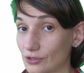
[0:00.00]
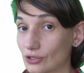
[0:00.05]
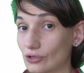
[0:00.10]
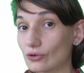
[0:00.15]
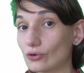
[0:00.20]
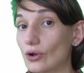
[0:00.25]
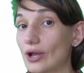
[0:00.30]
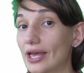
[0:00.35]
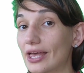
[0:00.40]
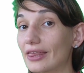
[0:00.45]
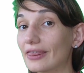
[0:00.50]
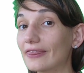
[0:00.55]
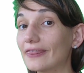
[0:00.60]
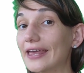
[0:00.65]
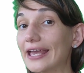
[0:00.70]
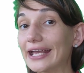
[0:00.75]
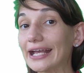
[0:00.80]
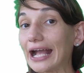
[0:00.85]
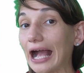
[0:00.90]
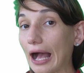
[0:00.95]
So
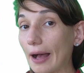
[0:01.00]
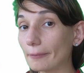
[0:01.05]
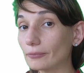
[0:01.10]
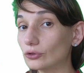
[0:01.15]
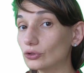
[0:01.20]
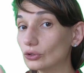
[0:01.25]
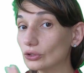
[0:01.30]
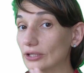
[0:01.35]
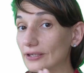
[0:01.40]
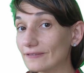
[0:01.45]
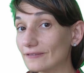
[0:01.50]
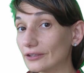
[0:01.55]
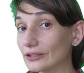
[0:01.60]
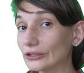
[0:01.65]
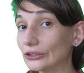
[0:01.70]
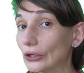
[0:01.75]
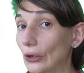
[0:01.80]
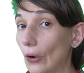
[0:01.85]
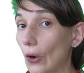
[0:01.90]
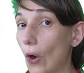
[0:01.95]
they come to live
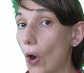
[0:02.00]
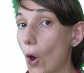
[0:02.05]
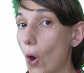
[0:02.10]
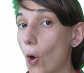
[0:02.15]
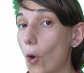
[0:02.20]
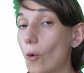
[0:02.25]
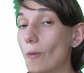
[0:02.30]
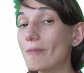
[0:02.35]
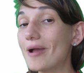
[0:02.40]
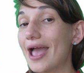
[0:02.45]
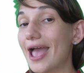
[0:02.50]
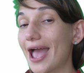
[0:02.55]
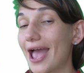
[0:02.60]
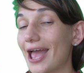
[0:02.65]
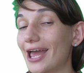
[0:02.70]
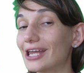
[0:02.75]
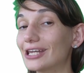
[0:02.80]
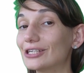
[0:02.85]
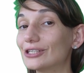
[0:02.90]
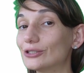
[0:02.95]
in your home
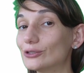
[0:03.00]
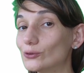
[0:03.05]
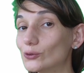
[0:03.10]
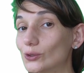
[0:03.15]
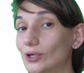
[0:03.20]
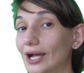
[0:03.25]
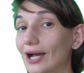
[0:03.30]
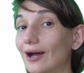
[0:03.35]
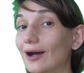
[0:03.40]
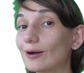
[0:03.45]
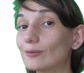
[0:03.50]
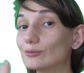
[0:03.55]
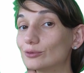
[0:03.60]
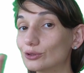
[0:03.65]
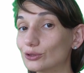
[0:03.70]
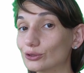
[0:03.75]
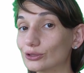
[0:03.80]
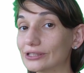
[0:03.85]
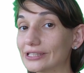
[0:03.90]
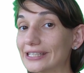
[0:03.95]
and you
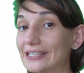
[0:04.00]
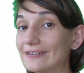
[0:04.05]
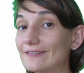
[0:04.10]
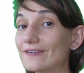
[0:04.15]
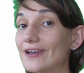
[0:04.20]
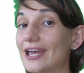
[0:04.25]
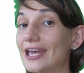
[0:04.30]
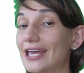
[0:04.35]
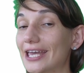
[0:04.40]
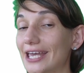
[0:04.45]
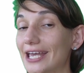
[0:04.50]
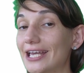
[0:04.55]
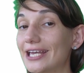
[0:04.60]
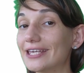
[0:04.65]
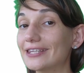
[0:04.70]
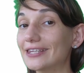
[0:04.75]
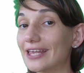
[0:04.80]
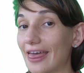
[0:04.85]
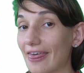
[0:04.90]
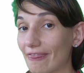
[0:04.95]
come to live
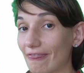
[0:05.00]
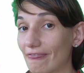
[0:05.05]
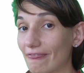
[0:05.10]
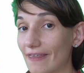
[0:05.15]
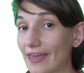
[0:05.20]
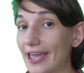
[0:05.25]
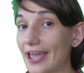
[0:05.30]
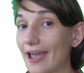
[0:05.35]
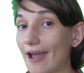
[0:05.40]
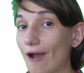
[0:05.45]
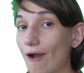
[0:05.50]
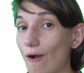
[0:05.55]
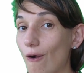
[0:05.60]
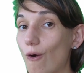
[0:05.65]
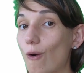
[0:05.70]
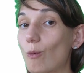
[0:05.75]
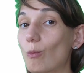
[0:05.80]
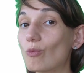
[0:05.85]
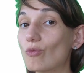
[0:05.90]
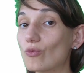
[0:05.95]
in their
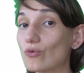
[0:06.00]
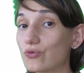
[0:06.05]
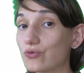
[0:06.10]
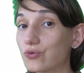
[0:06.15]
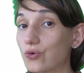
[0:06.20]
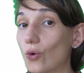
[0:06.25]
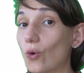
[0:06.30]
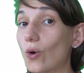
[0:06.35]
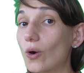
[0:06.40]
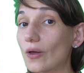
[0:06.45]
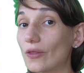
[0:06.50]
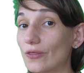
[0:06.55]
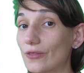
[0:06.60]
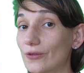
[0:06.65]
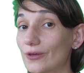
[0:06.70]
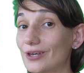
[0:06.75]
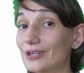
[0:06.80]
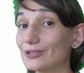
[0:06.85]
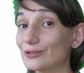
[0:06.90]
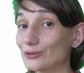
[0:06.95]
home for
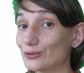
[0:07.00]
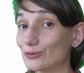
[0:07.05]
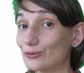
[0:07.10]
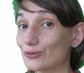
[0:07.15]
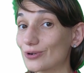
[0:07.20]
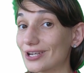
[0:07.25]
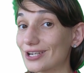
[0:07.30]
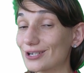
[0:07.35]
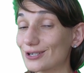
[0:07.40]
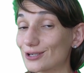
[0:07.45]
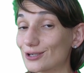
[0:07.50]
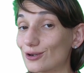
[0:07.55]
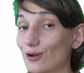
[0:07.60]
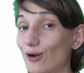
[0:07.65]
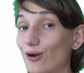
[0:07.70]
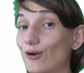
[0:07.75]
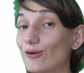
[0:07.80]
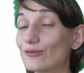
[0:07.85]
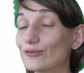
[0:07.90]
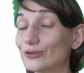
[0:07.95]
the duration
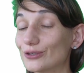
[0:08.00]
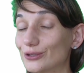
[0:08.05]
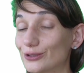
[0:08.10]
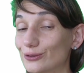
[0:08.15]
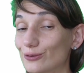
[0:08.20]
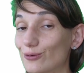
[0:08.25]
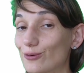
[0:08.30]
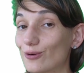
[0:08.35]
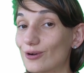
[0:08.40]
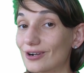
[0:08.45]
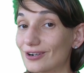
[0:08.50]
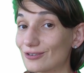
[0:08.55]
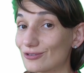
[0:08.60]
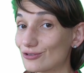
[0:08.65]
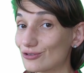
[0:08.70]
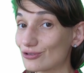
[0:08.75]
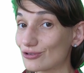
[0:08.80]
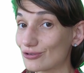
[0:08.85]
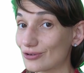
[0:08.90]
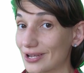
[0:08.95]
of your
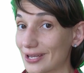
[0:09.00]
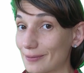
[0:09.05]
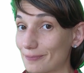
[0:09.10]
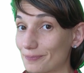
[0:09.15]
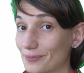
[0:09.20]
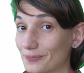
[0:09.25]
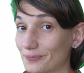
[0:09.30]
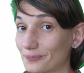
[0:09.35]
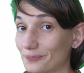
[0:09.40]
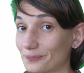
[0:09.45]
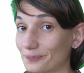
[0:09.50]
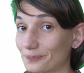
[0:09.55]
trip.